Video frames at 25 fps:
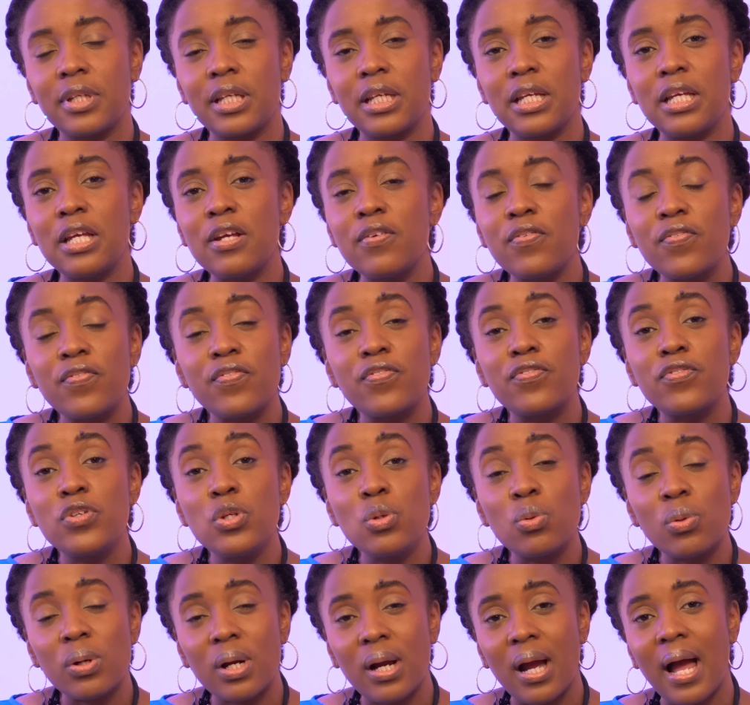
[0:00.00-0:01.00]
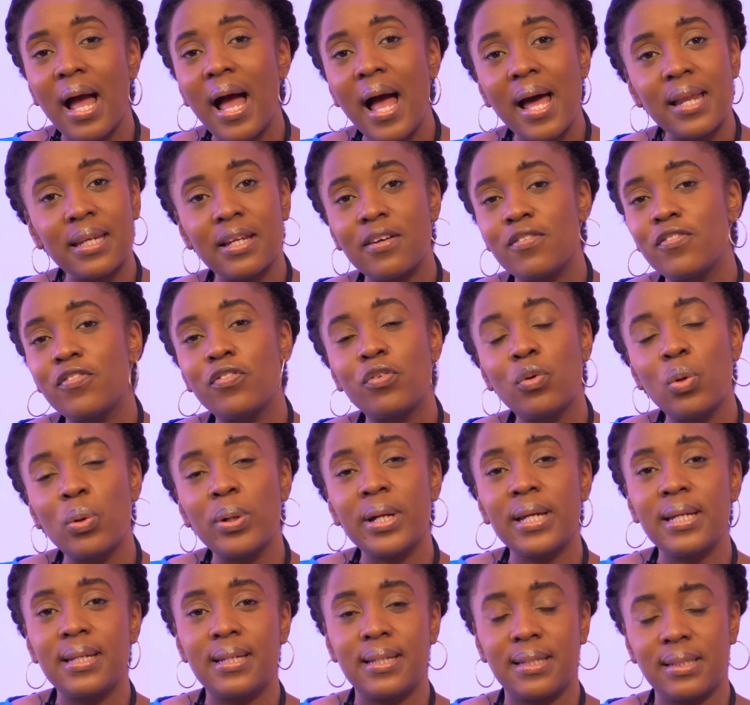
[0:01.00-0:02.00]
if you can
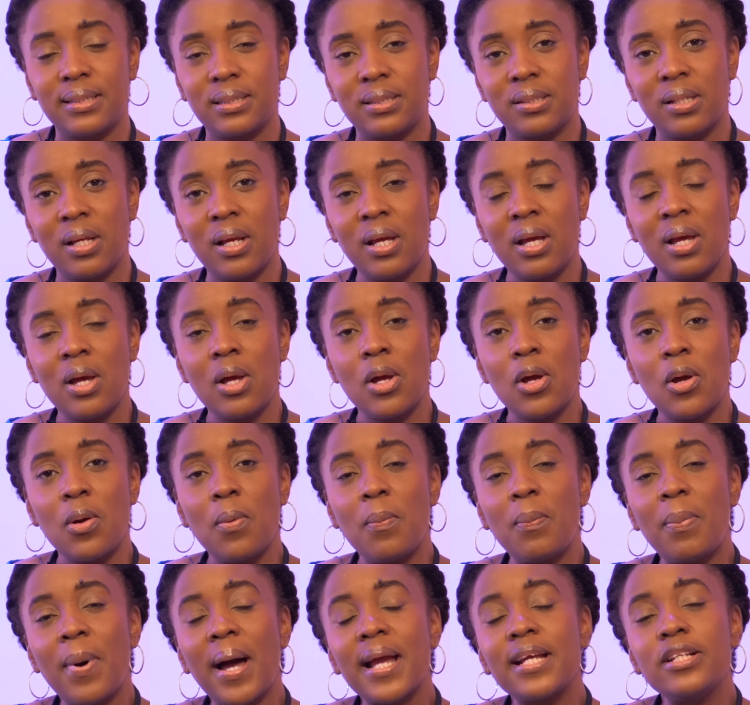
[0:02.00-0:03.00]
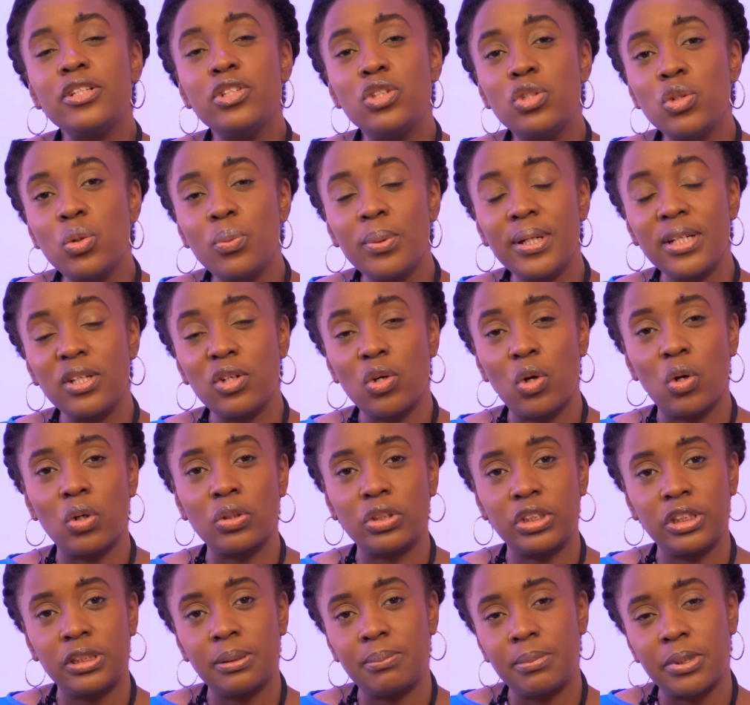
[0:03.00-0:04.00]
avoid it by doing
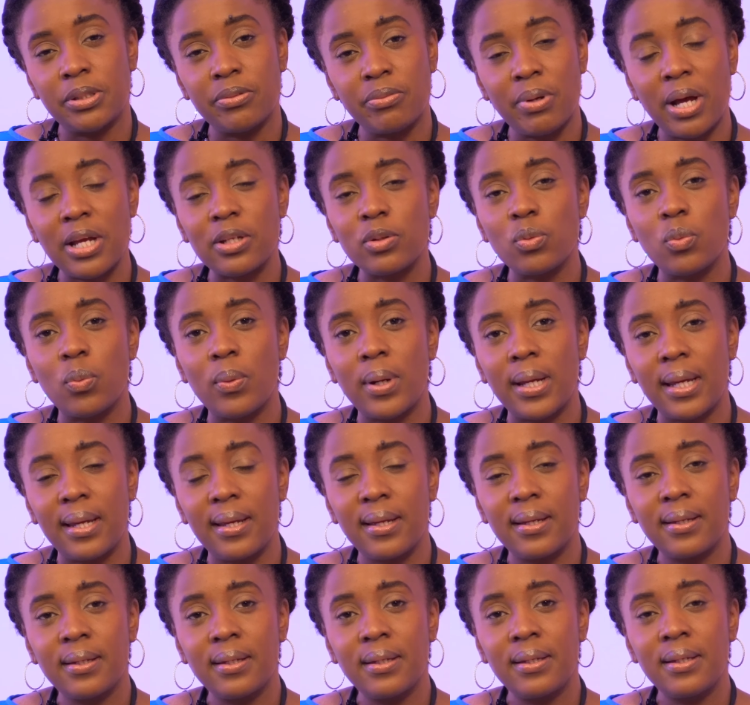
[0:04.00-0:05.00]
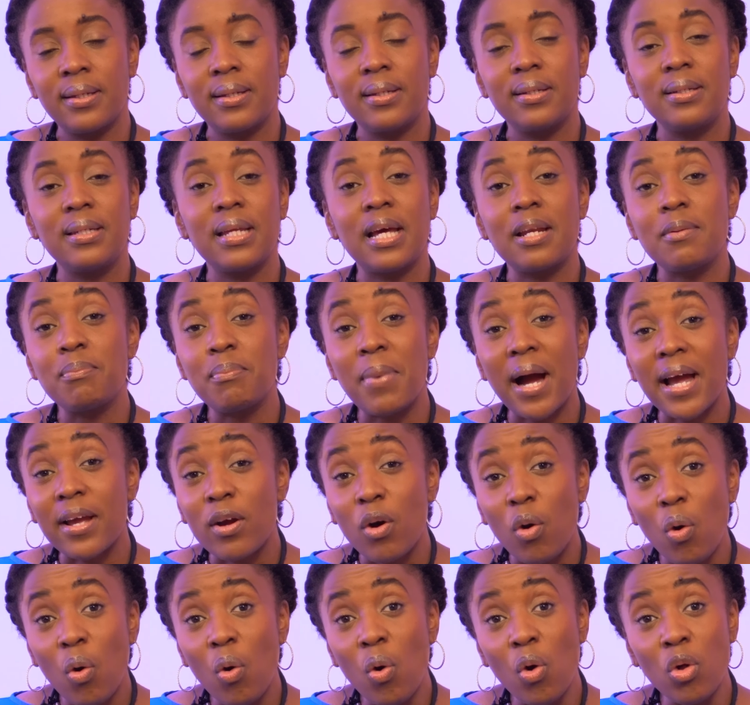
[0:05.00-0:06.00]
courtship the right way, then by
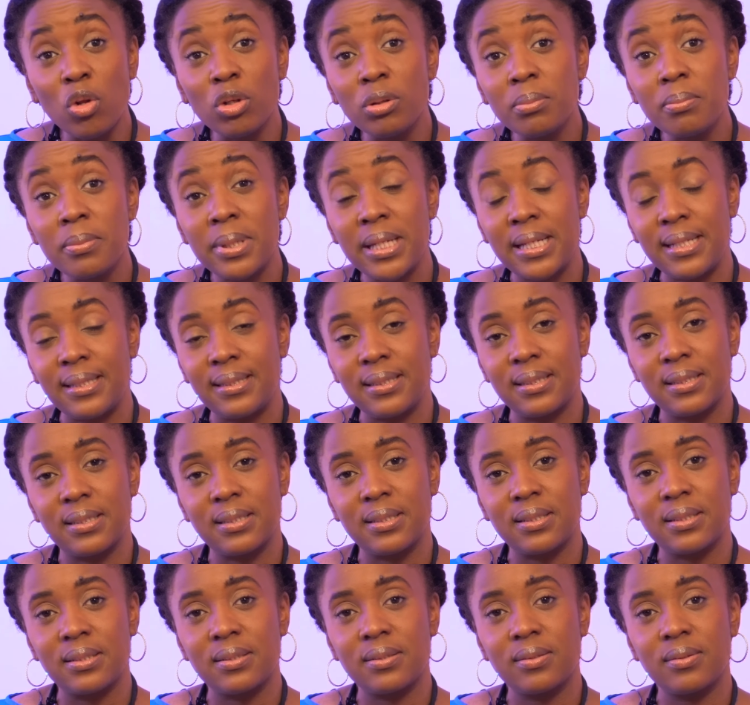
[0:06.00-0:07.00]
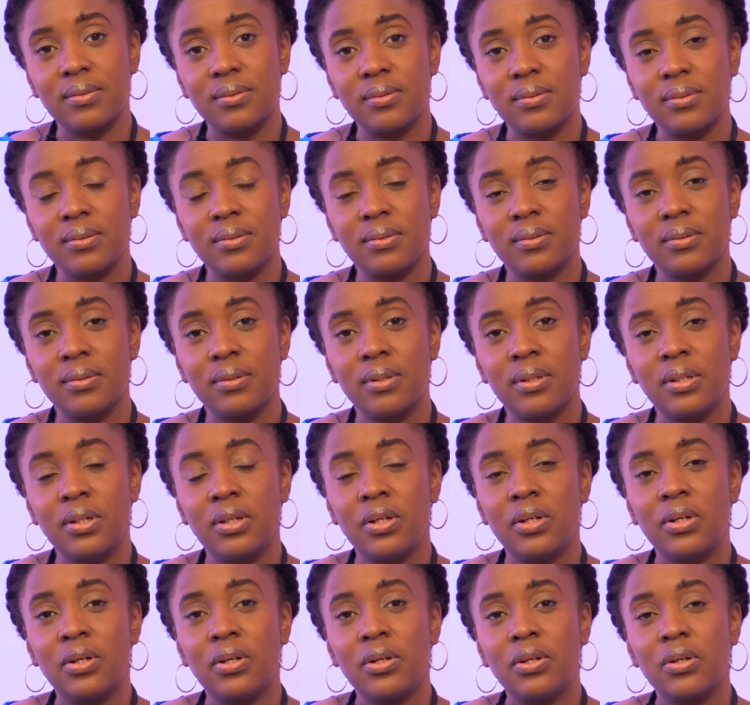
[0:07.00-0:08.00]
all means,
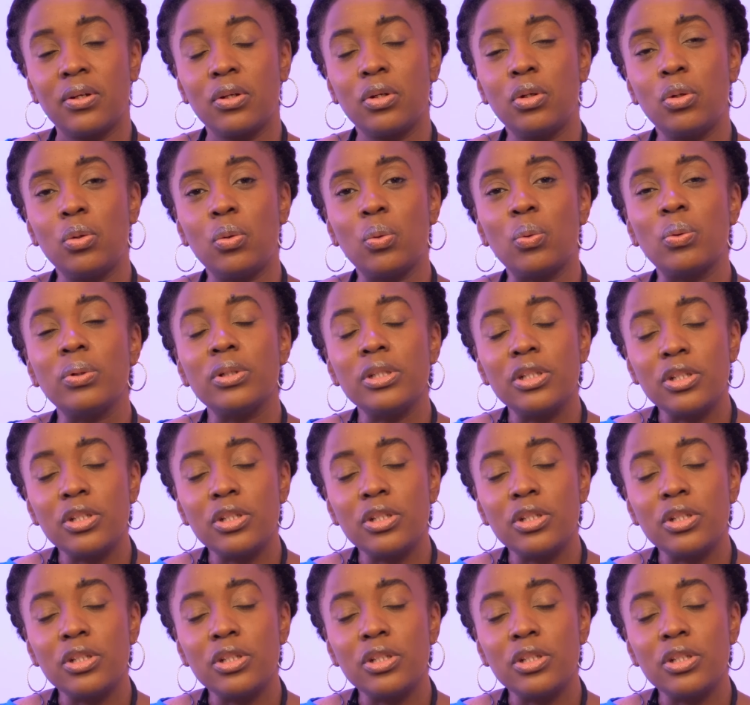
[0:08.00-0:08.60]
you know,